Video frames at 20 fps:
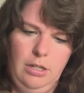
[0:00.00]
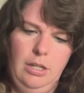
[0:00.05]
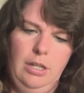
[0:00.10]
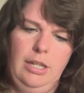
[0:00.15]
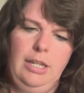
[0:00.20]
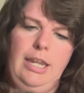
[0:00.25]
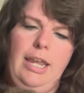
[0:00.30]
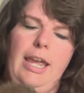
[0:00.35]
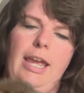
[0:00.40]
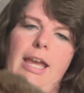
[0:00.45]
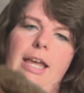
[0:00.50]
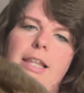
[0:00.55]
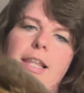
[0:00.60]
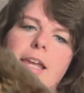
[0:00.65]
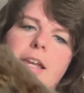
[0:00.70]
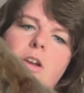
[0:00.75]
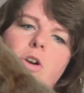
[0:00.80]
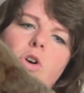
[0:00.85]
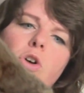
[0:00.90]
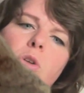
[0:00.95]
Yeah,
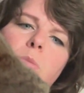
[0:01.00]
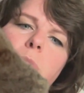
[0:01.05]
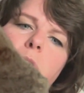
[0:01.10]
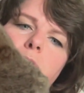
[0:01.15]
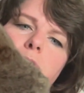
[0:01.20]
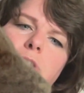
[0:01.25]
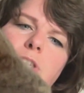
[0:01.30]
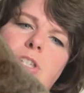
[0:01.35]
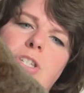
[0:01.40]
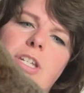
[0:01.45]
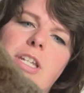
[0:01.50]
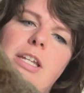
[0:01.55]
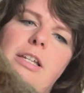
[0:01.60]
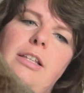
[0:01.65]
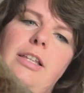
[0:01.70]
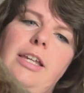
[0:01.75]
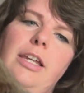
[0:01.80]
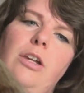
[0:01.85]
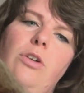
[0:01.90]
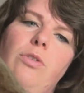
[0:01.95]
like almost
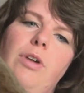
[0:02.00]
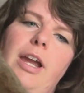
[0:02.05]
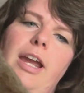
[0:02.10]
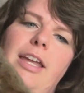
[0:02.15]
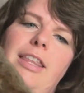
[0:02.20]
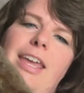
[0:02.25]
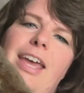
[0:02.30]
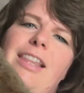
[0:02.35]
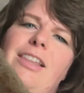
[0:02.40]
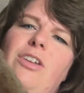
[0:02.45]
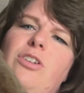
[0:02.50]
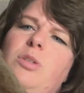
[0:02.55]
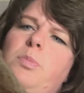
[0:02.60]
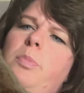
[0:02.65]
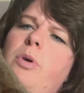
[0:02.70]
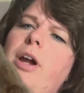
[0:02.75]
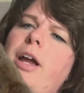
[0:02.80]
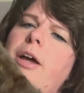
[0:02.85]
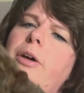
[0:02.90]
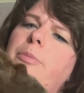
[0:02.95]
steely gray. That looks
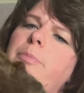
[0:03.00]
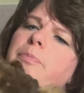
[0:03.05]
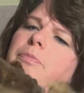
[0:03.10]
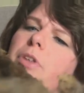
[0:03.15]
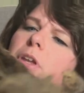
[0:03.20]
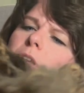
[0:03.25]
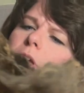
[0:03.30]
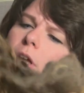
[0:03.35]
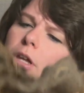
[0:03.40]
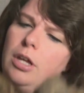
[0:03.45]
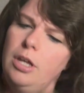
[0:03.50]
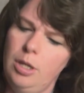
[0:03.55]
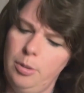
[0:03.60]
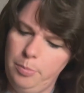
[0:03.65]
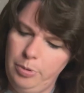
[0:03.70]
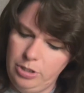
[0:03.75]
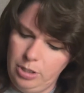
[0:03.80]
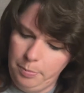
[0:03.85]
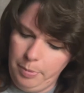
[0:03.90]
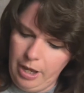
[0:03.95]
brown.
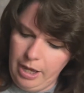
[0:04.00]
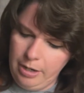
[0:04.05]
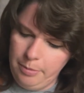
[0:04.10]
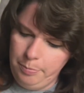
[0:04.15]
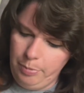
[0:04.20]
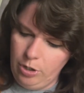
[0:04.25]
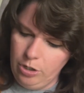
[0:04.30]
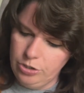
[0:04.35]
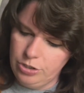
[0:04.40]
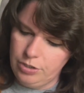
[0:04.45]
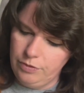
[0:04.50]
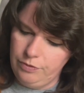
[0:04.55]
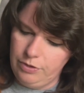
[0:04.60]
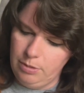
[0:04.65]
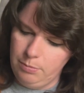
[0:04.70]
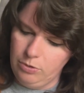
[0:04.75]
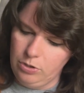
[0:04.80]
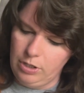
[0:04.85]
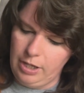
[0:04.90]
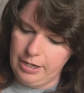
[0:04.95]
But the bottom parts of
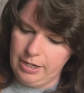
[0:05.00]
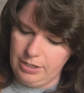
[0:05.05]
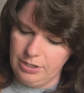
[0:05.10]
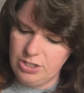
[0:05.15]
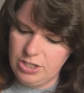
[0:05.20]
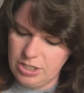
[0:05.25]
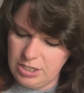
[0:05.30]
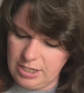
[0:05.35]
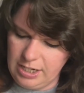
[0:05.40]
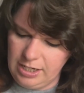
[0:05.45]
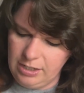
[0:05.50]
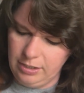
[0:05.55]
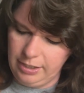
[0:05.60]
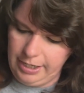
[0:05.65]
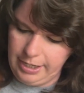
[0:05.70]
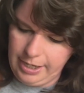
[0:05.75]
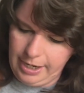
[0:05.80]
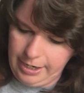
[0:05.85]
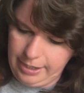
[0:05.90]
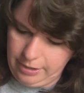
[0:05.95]
them are like a steely
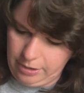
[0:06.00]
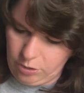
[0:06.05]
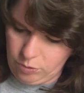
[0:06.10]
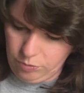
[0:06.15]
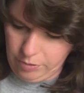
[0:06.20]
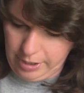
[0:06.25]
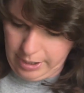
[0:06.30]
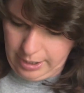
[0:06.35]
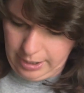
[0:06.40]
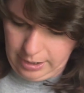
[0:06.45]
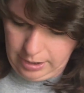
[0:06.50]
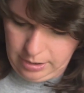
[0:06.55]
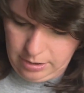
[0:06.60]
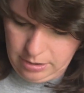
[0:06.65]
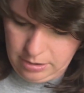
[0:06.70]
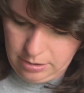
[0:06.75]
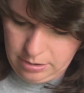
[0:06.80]
kind of gray,